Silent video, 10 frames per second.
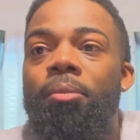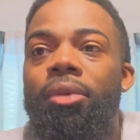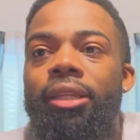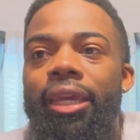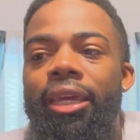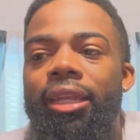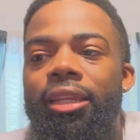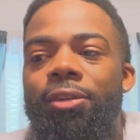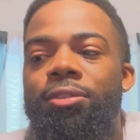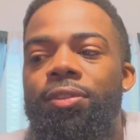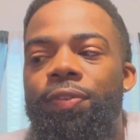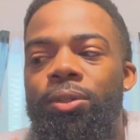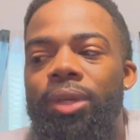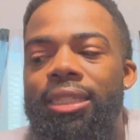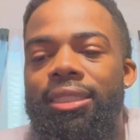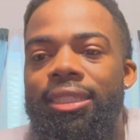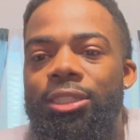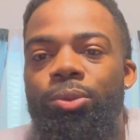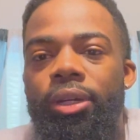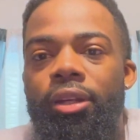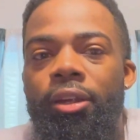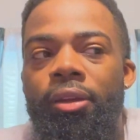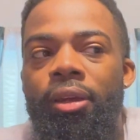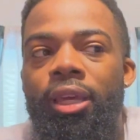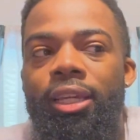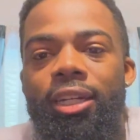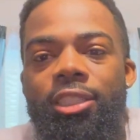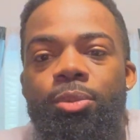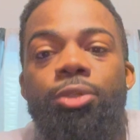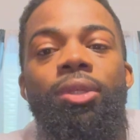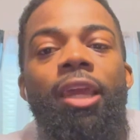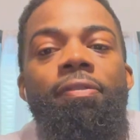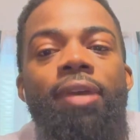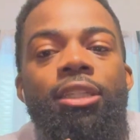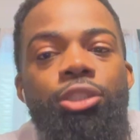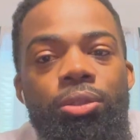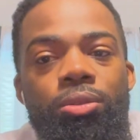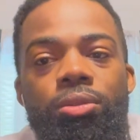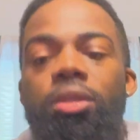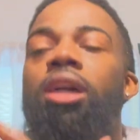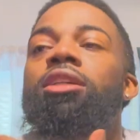But then it was a few incidents where customers were getting fake shoes.